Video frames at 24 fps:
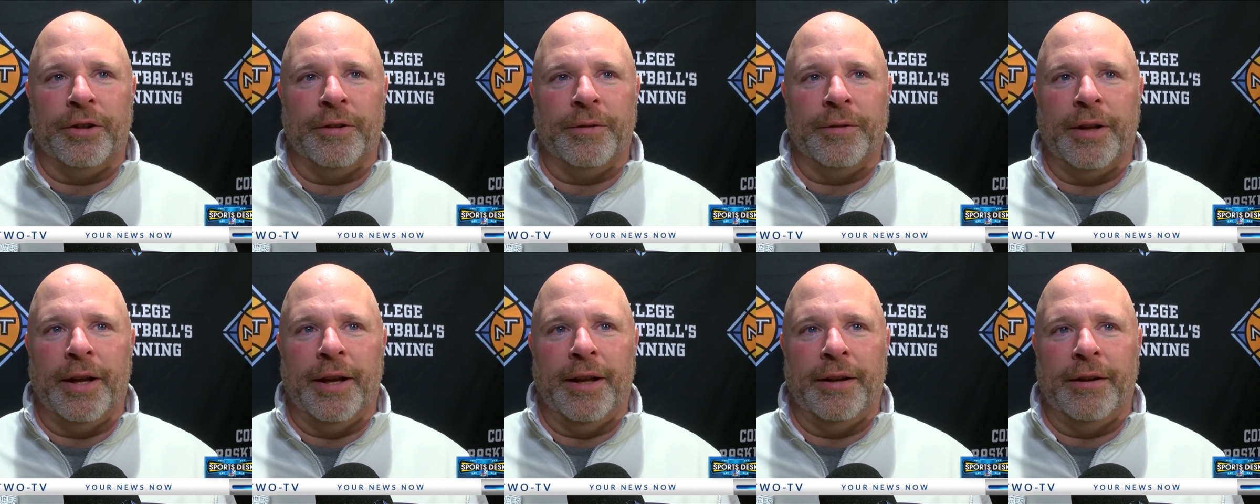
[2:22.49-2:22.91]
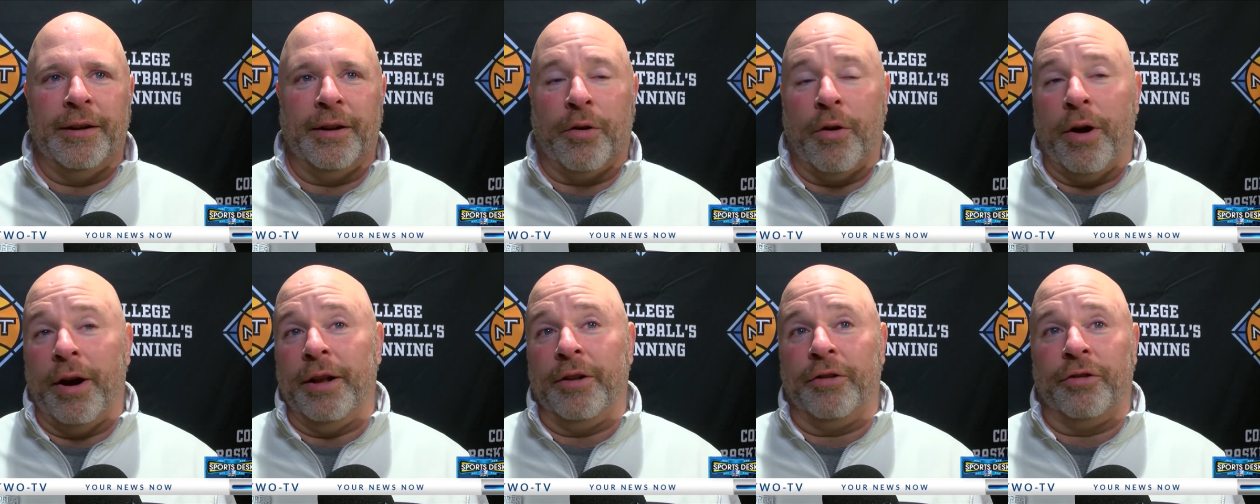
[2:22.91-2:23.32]
And, and
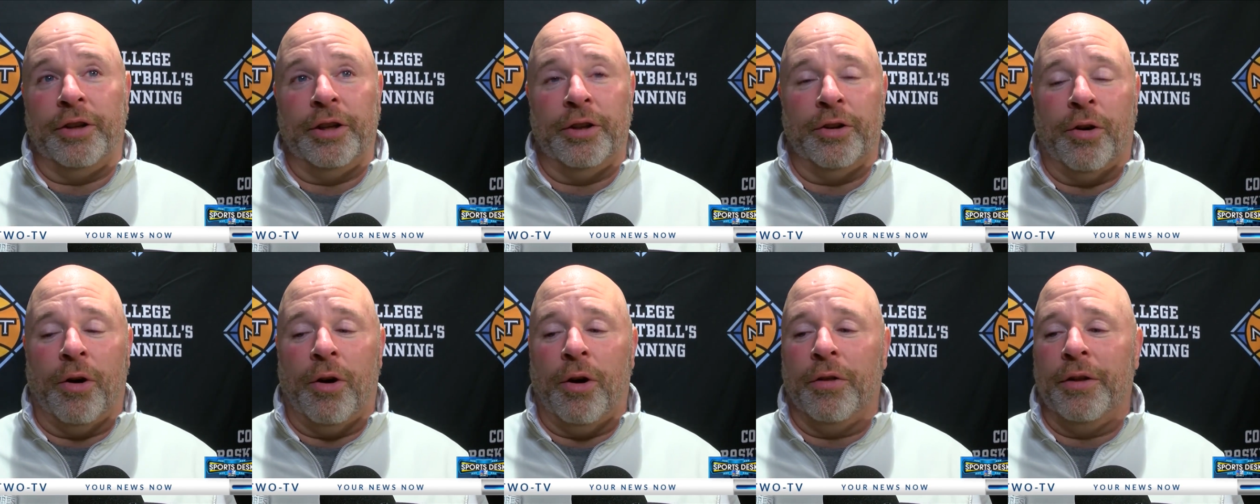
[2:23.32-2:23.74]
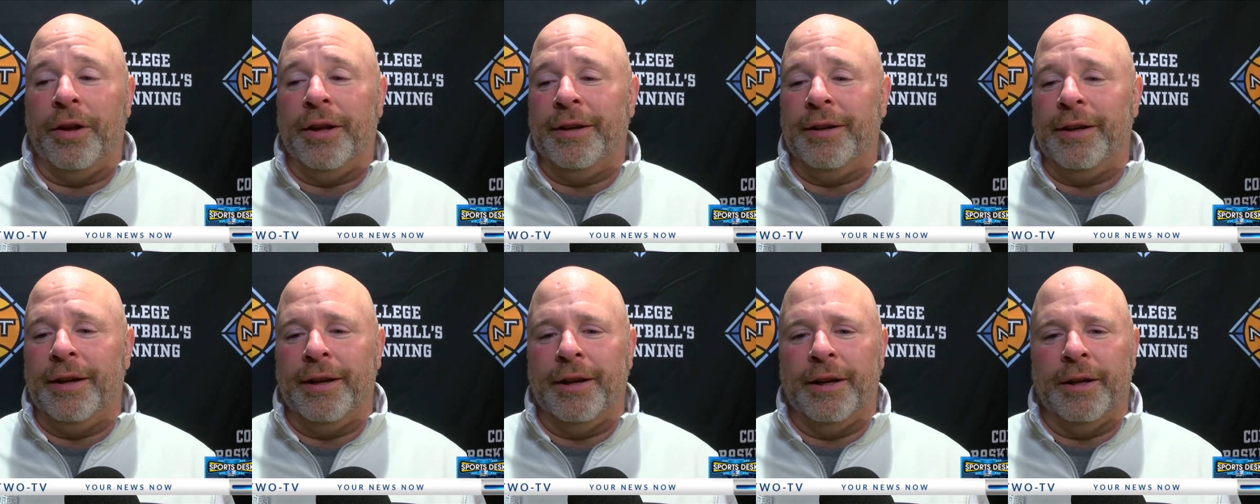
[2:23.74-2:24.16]
the credit Seton Hall,
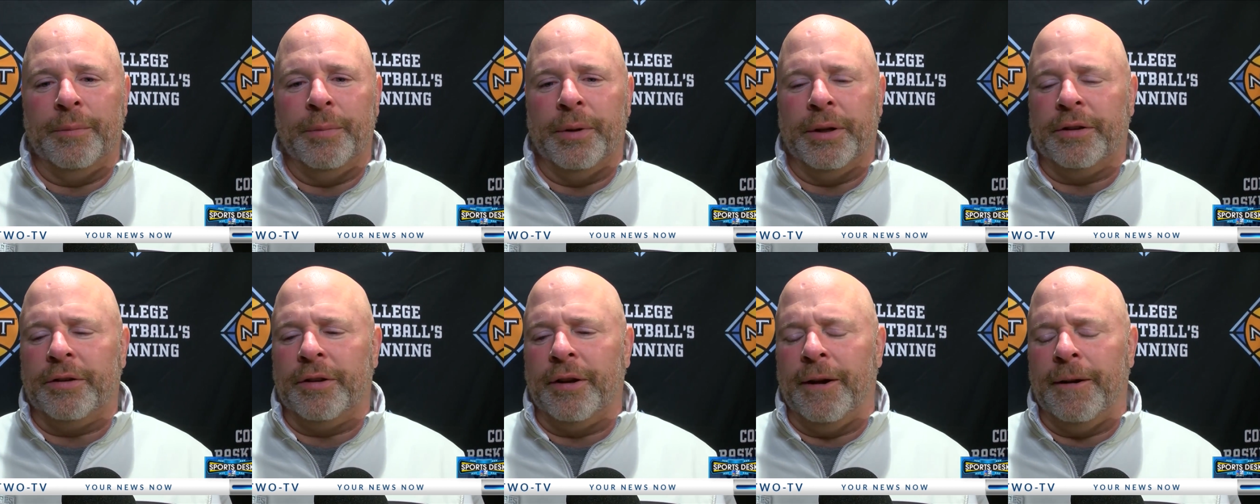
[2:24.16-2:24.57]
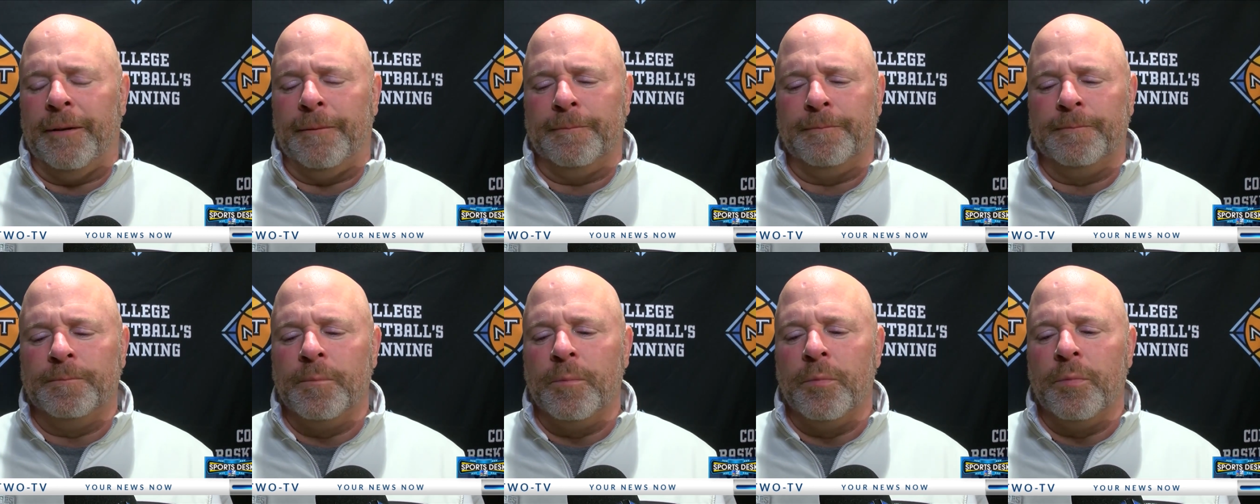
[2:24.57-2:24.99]
they did. But
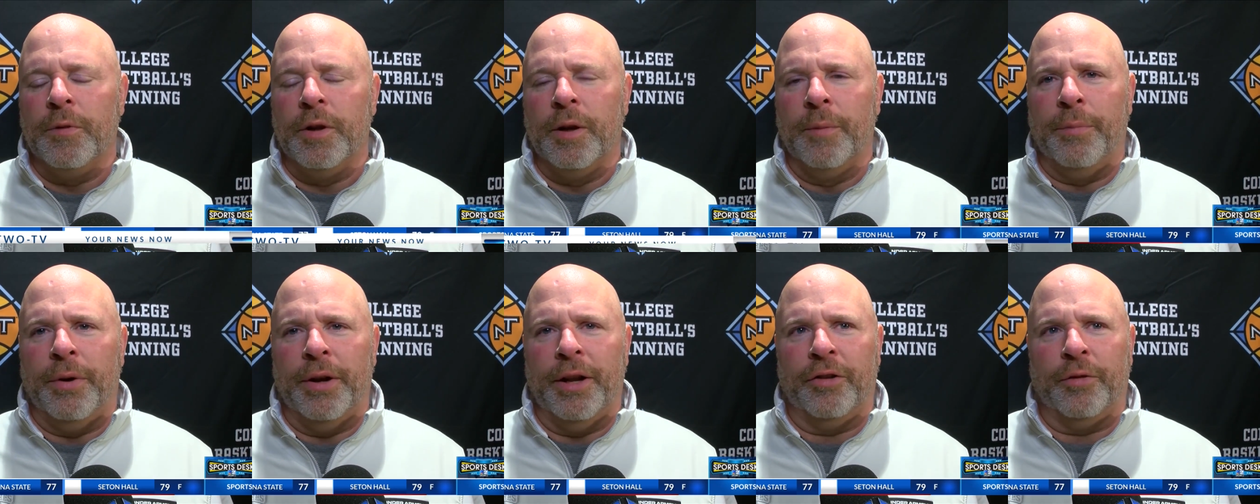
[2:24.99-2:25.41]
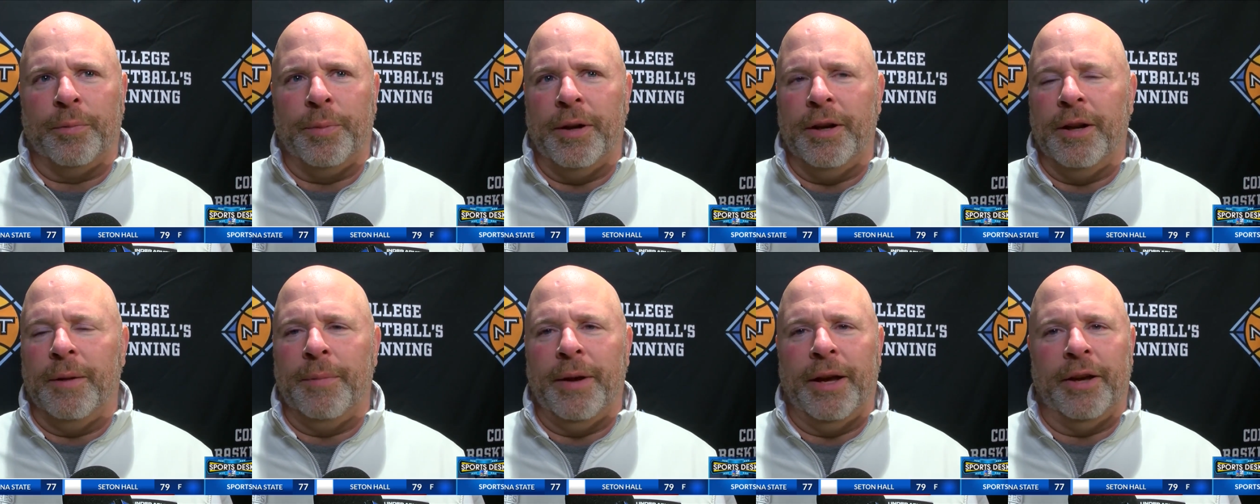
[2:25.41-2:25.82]
um, but it's
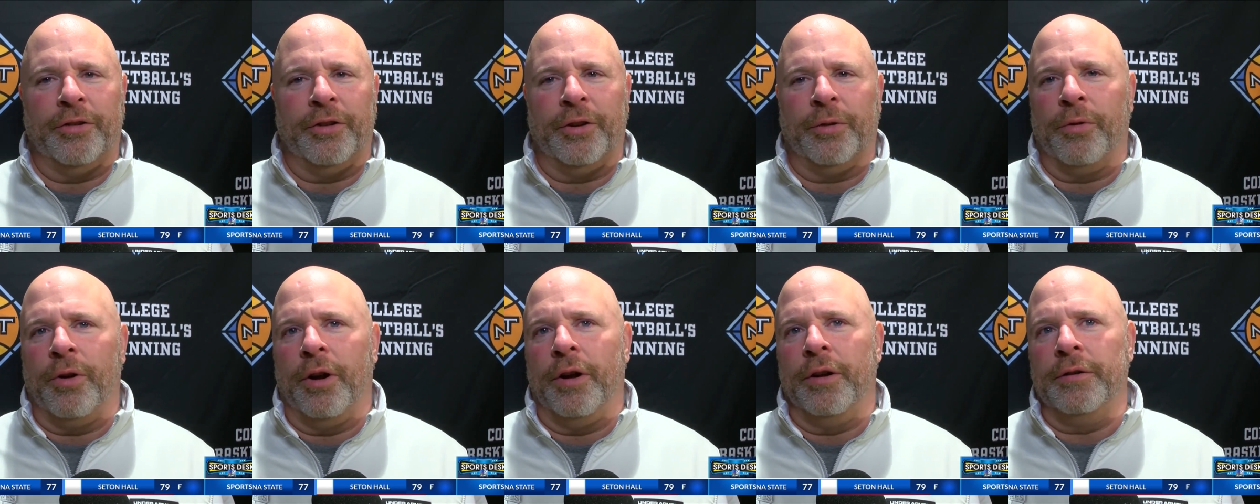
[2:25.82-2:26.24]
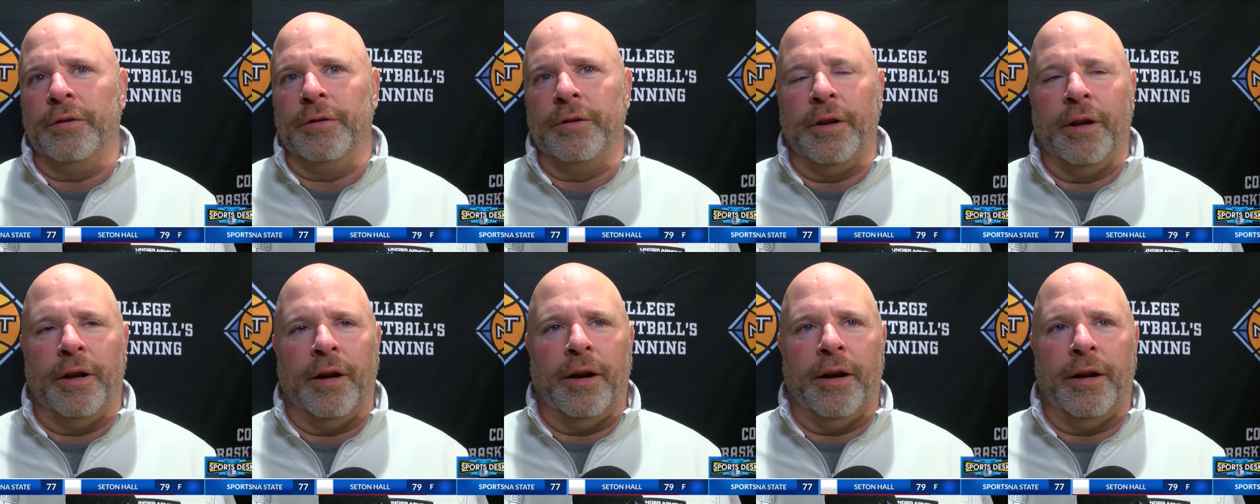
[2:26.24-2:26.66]
been an amazing
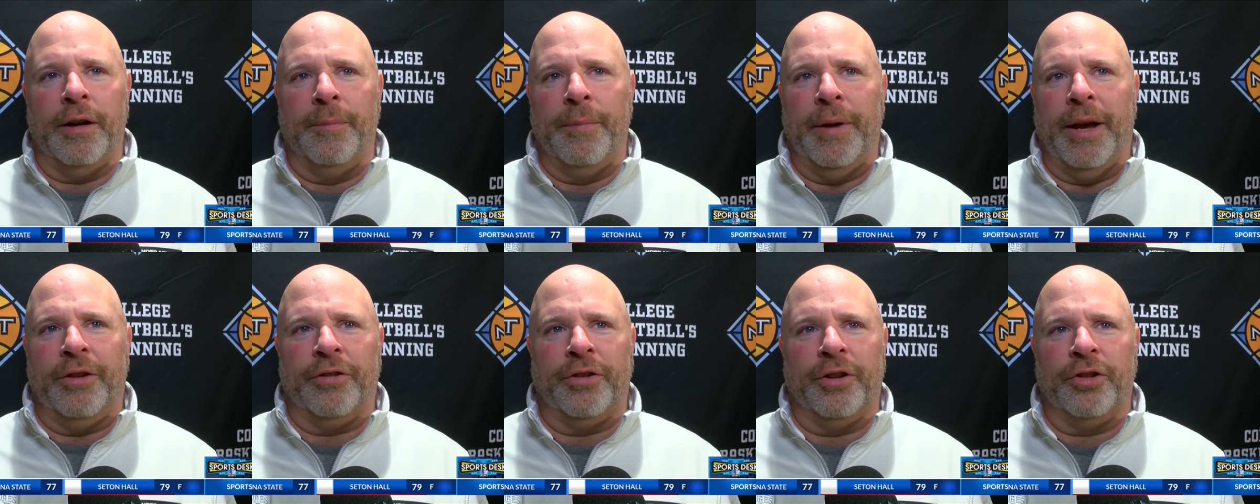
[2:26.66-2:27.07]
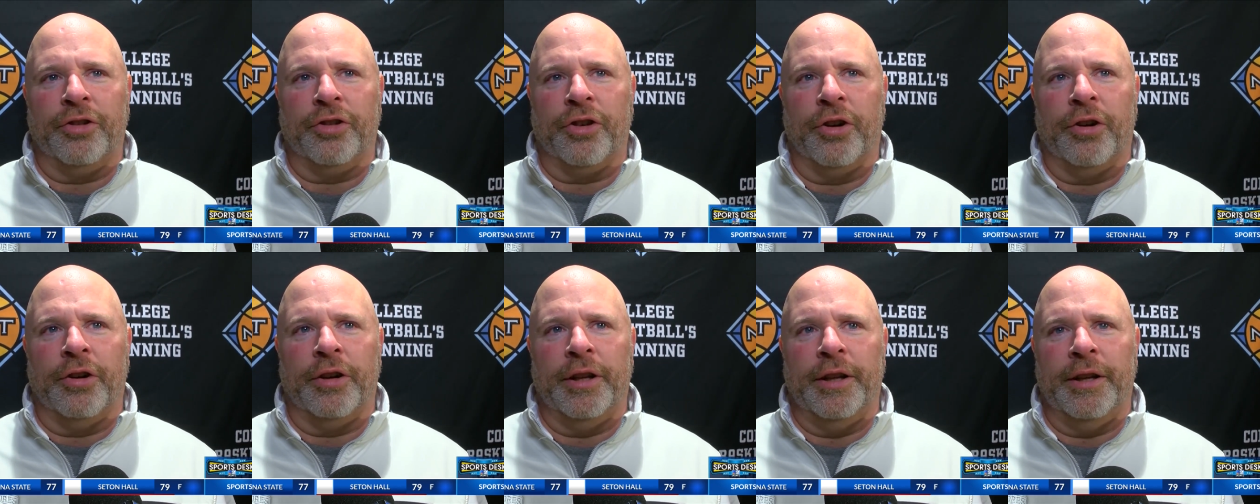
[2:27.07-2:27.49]
run, uh, an amazing
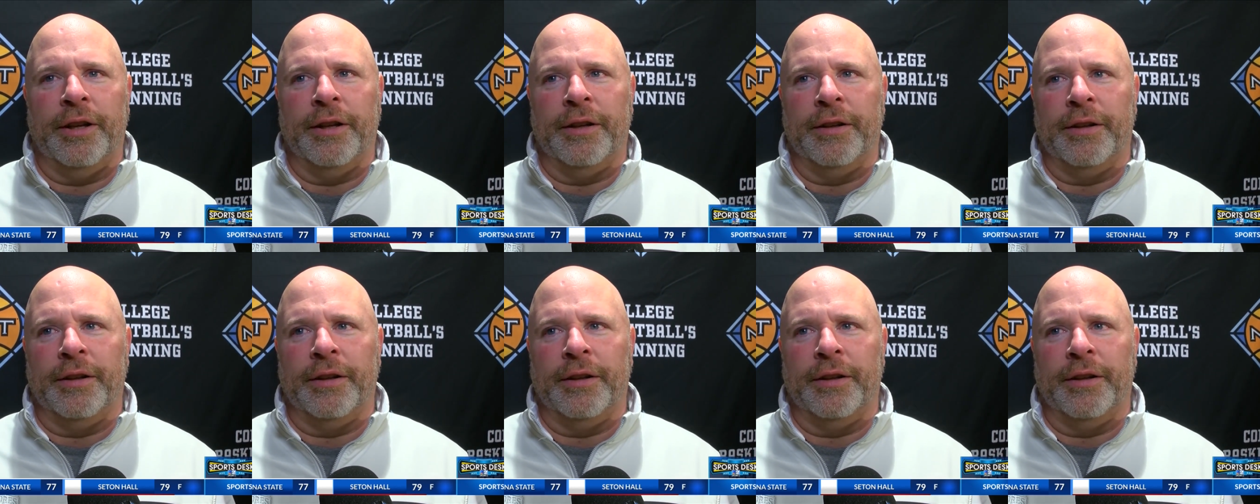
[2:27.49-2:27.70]
journey.